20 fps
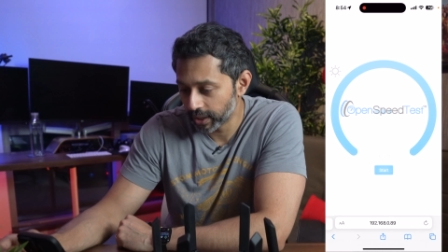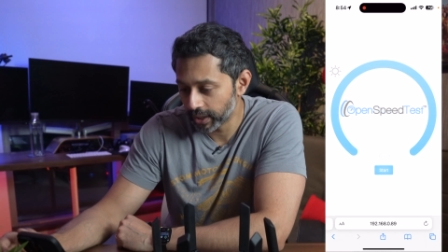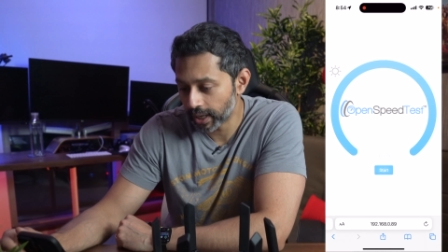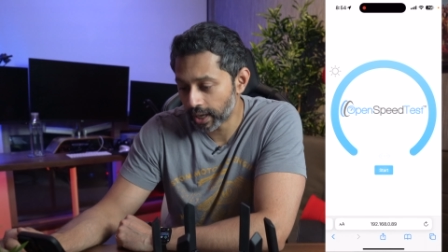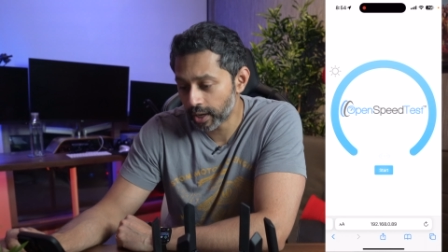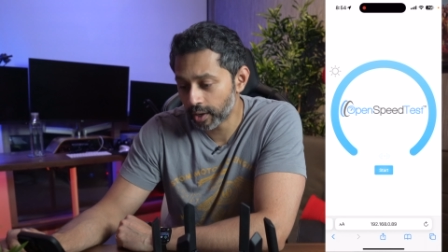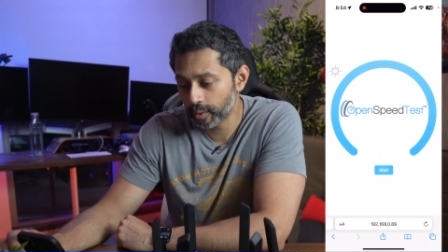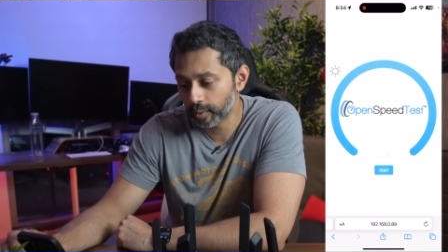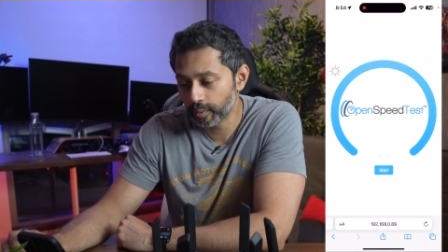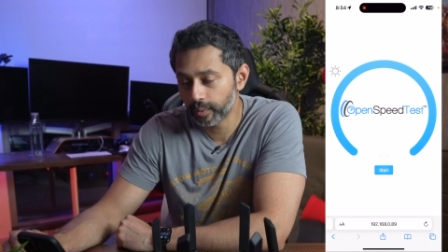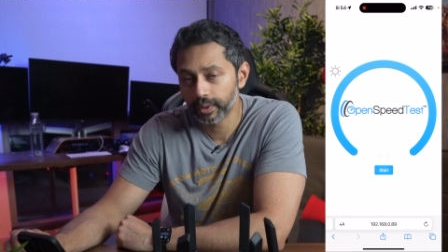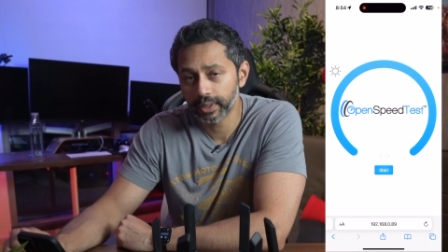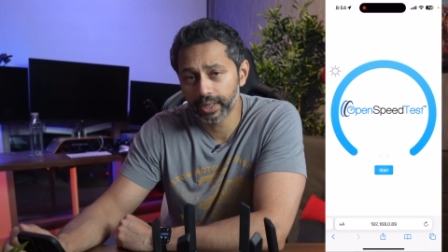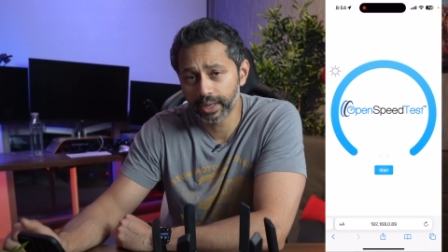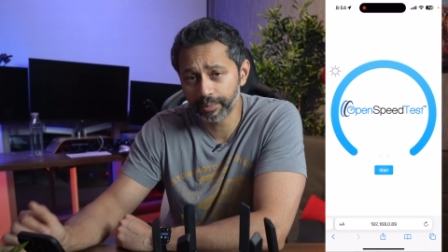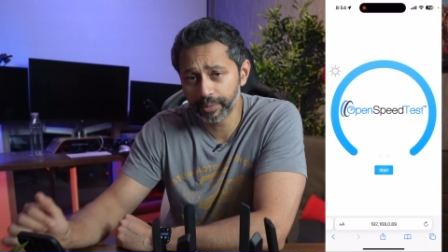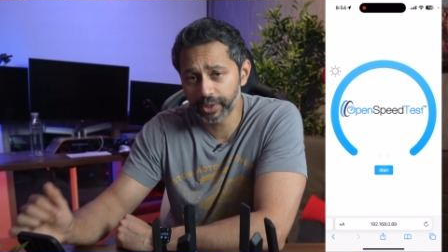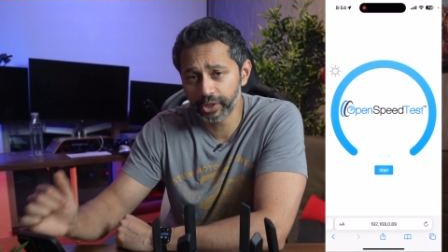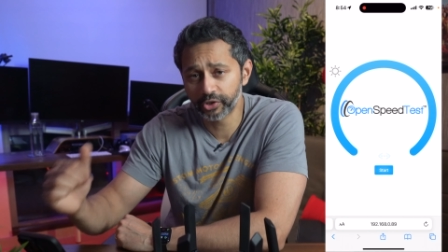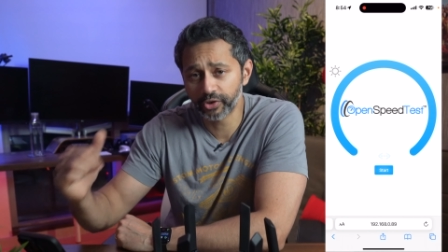now
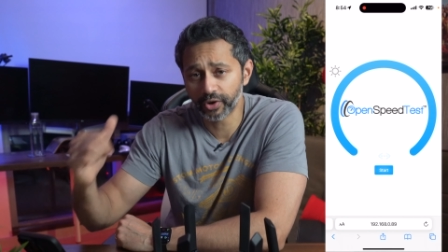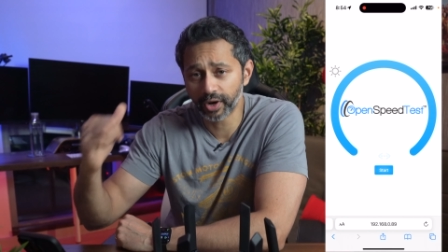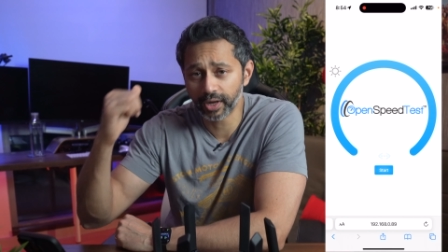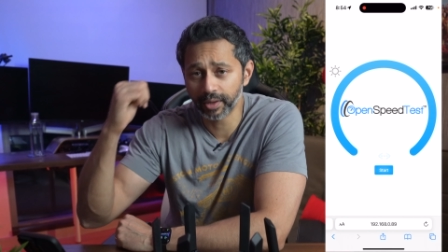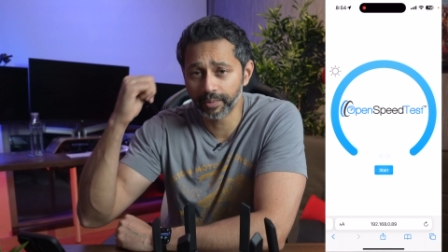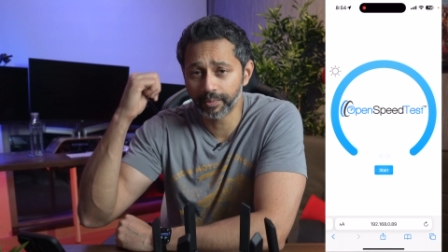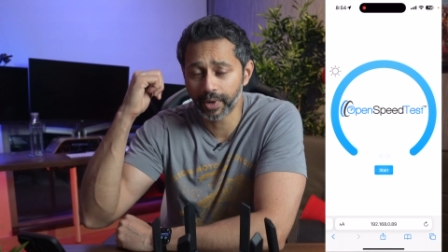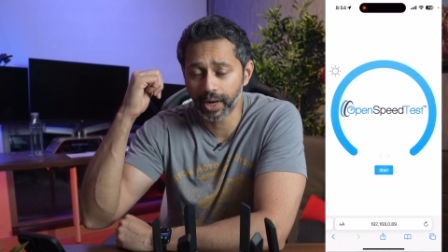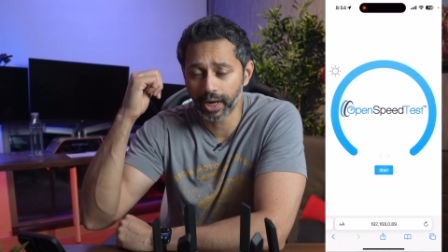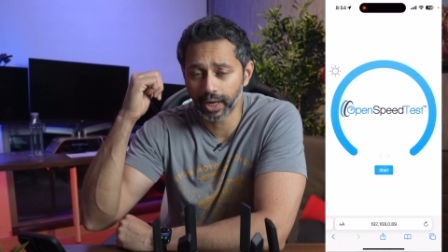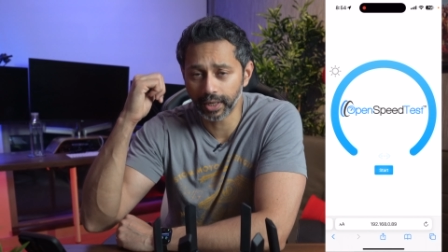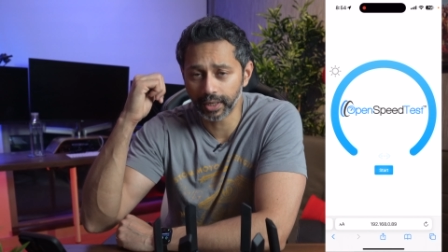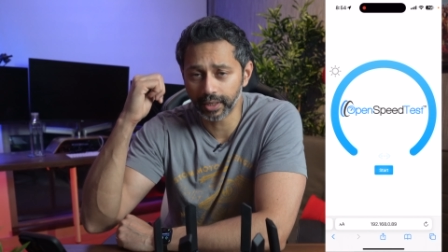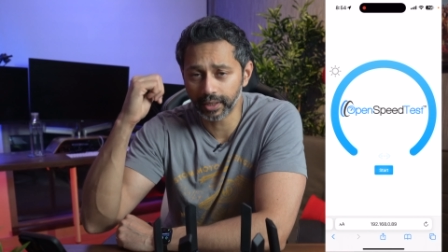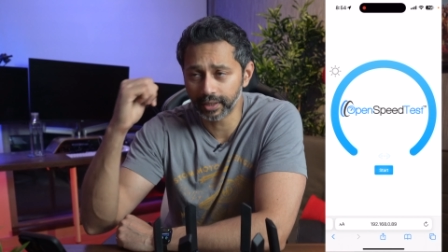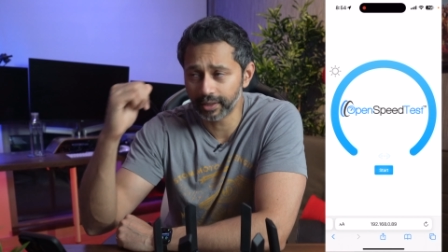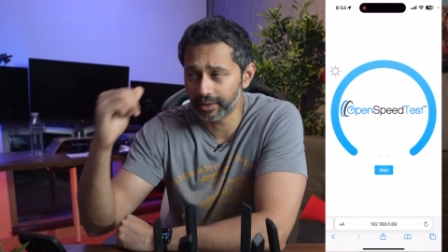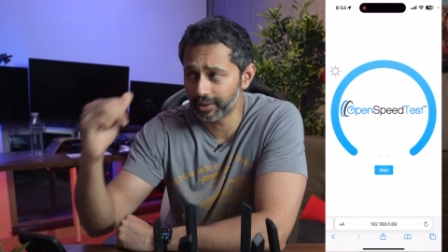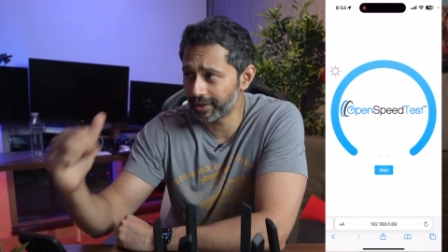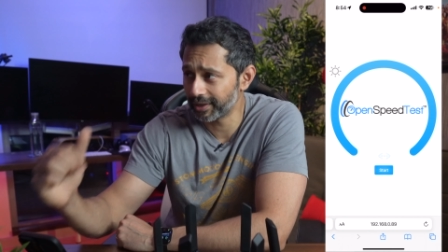let me try
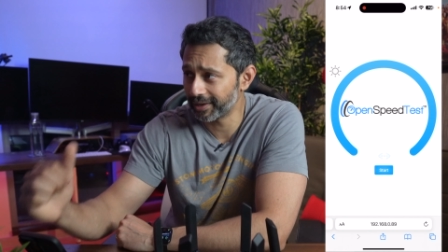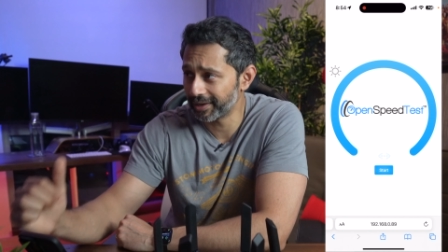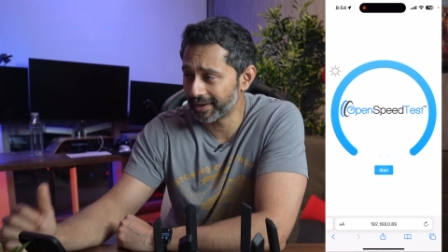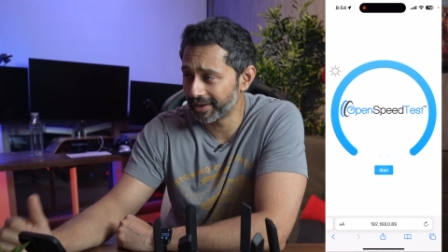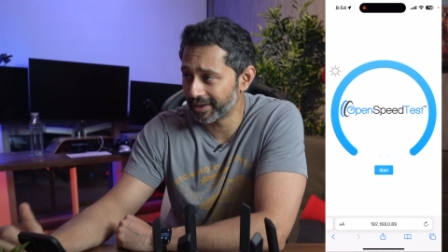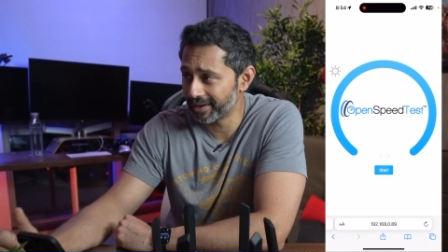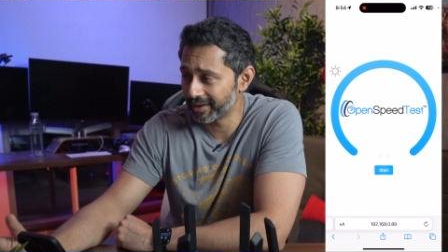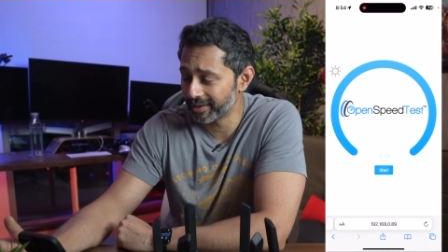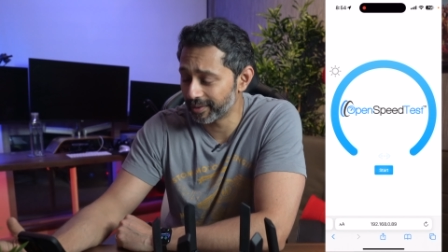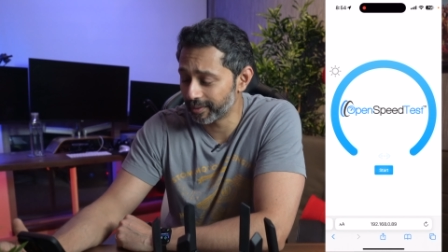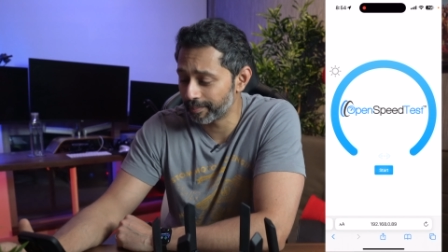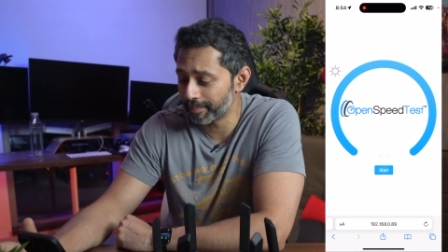my uh,